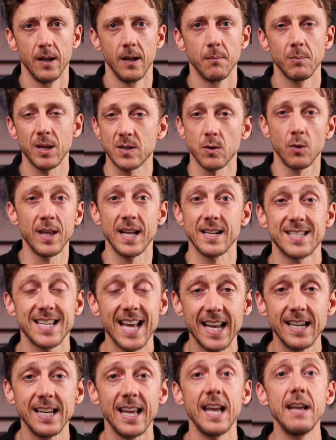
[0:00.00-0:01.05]
Plus, all that
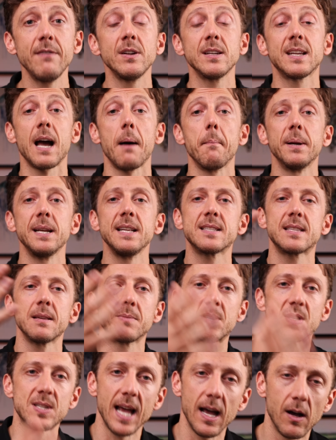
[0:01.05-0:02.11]
said, even companies
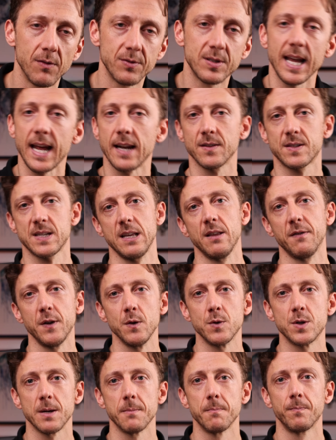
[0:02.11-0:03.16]
themselves cannot see the
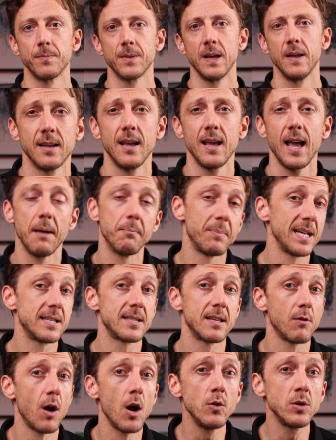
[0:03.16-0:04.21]
future and base
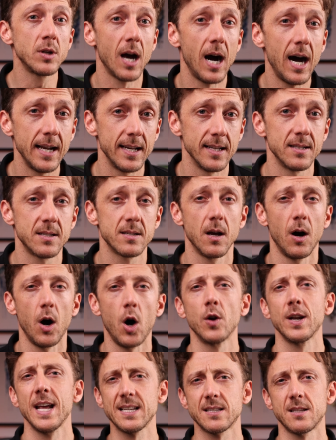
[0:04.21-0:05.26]
their own guidance
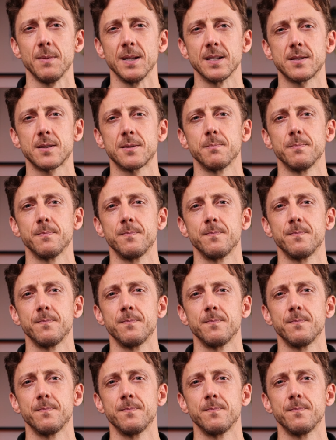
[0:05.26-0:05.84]
on estimates.